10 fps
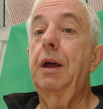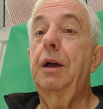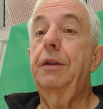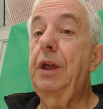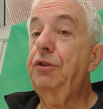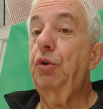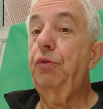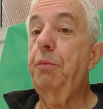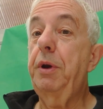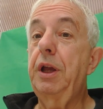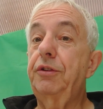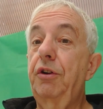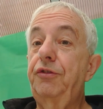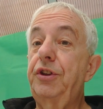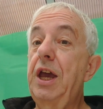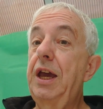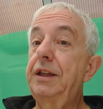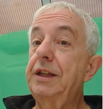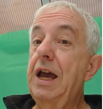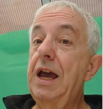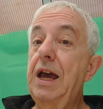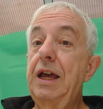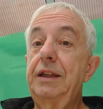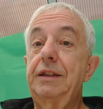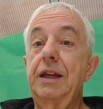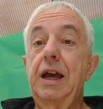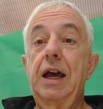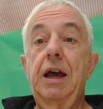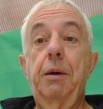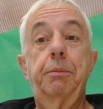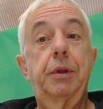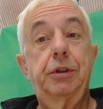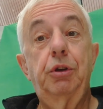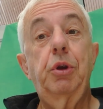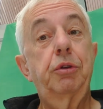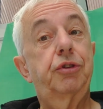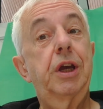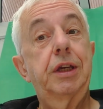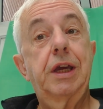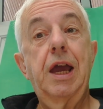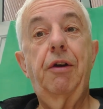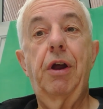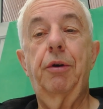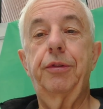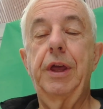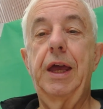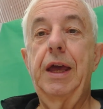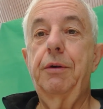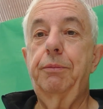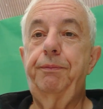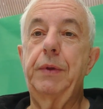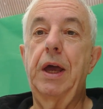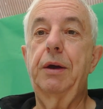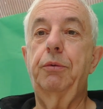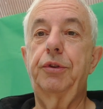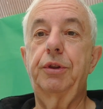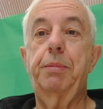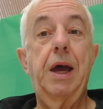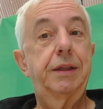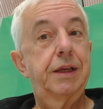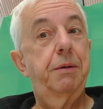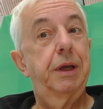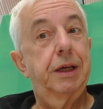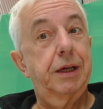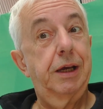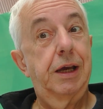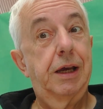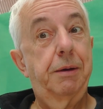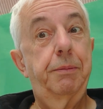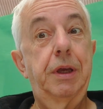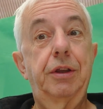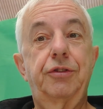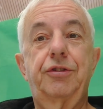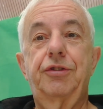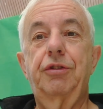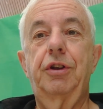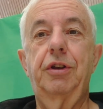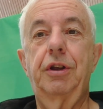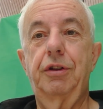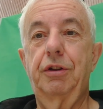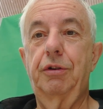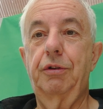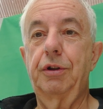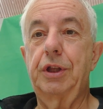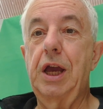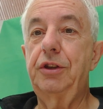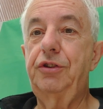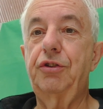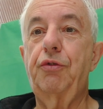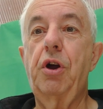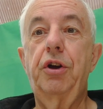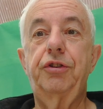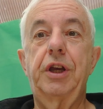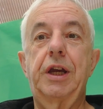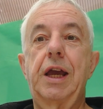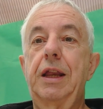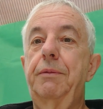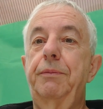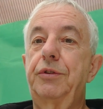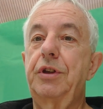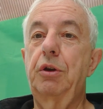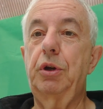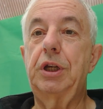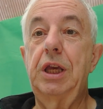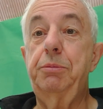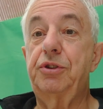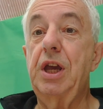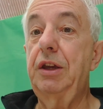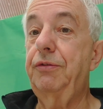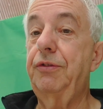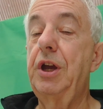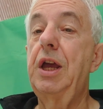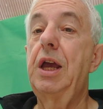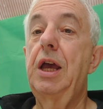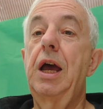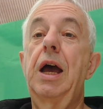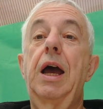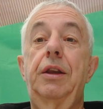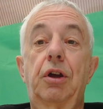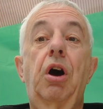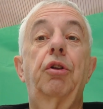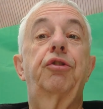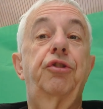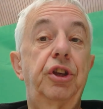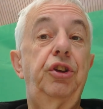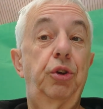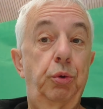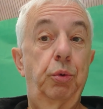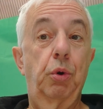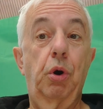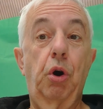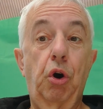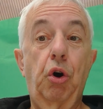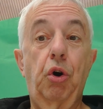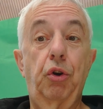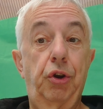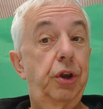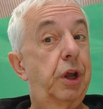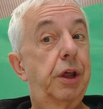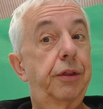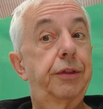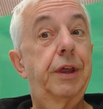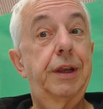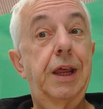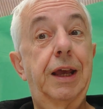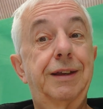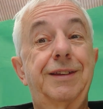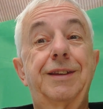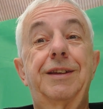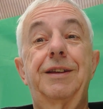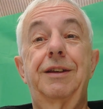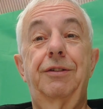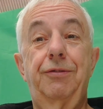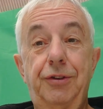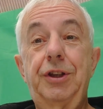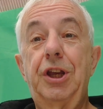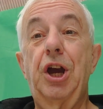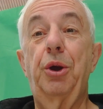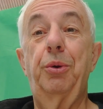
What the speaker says: that's all for me, as I've said, and you know, take care out there with the pandemic. The cases are rising again, so keep safe, and I'll see you on the next video.